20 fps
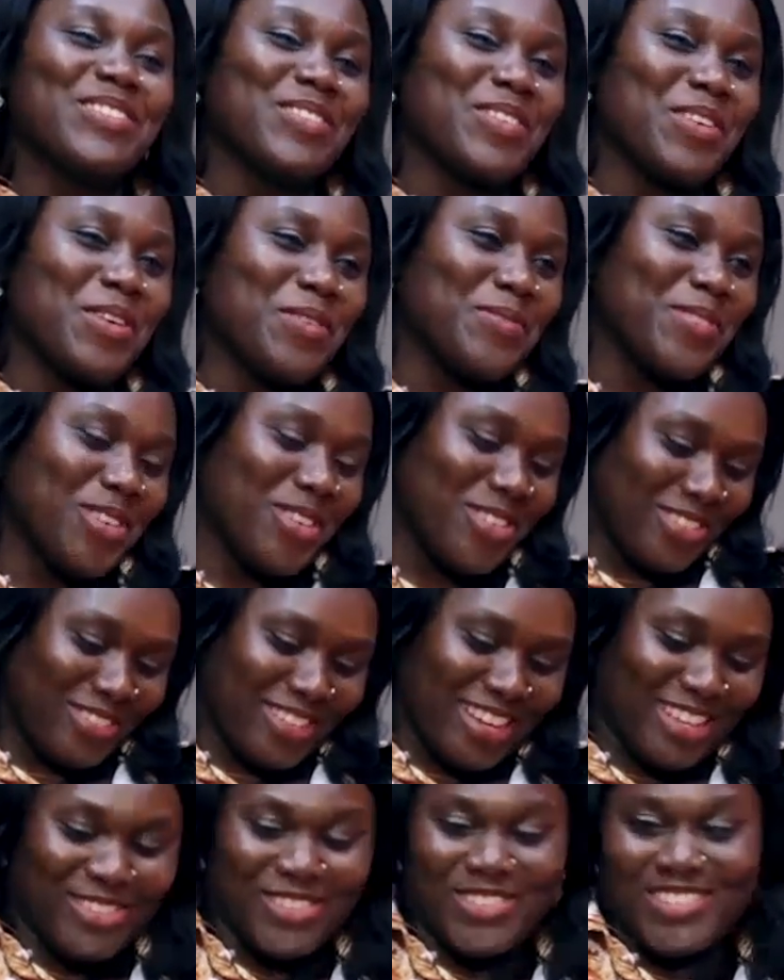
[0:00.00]
Oh, come on.
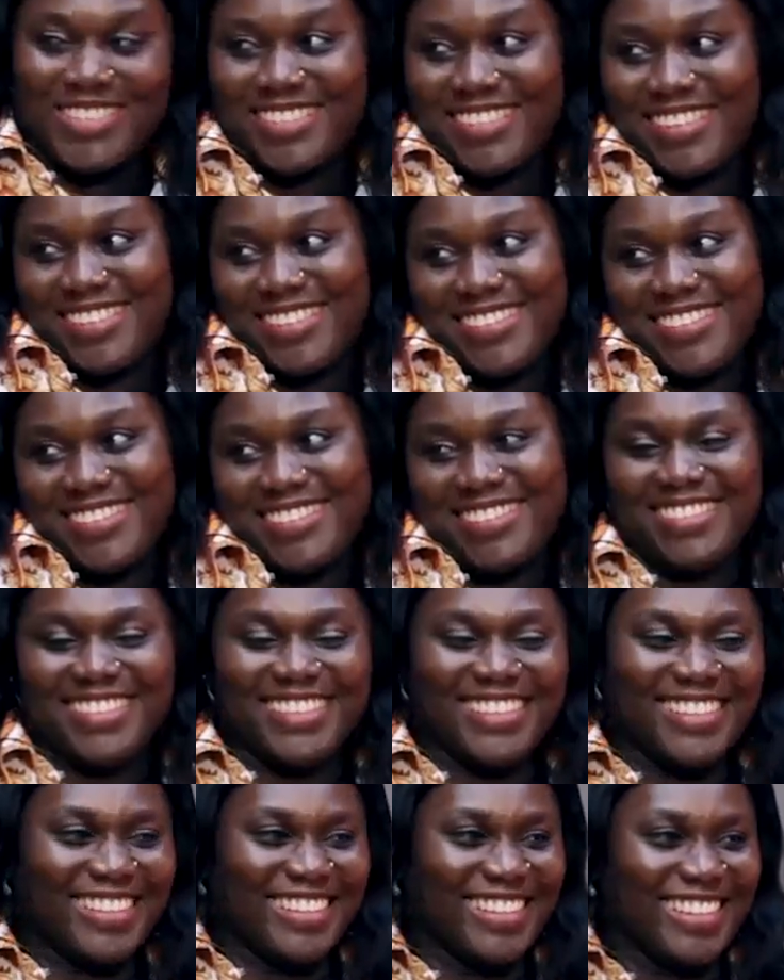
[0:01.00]
Can't you see?
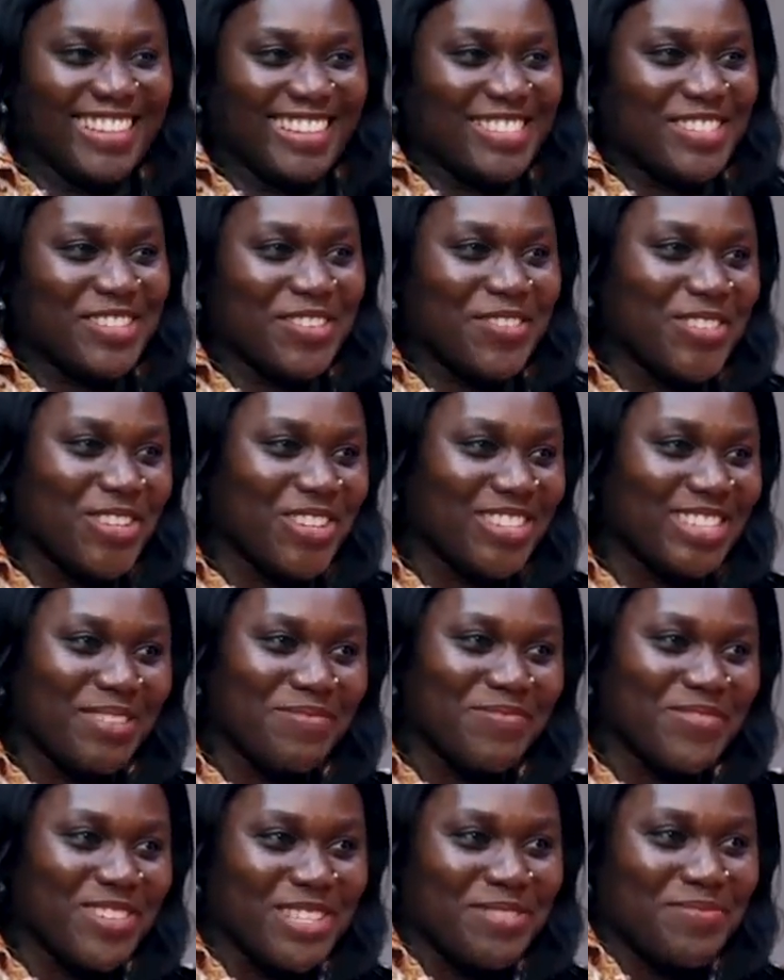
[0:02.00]
It's obvious
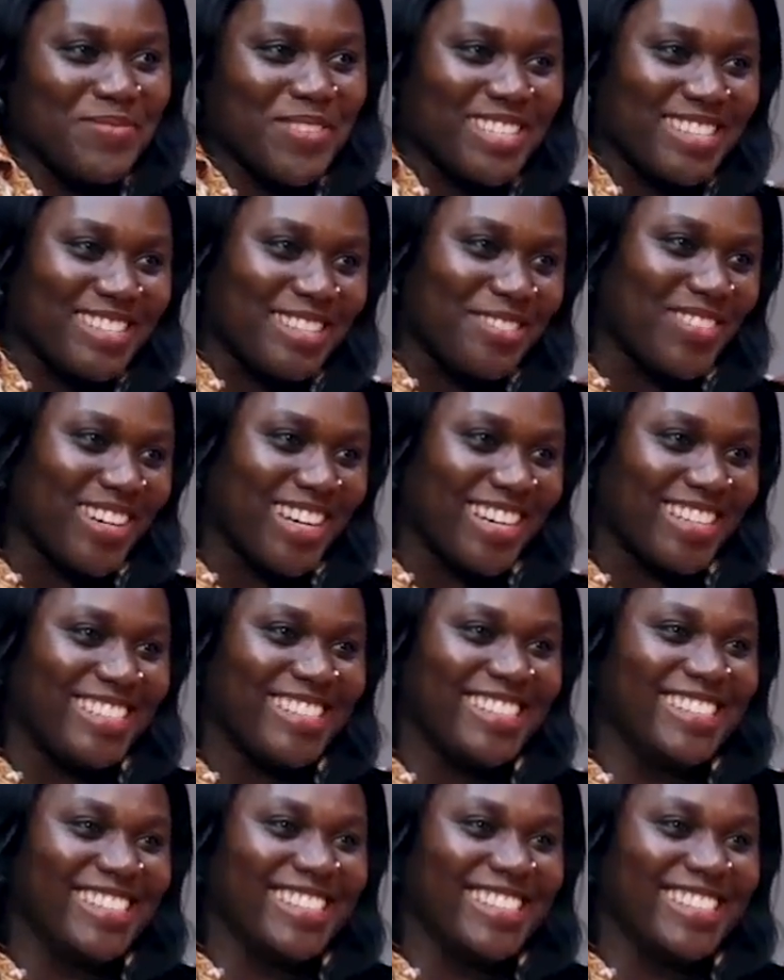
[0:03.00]
I'm money personified.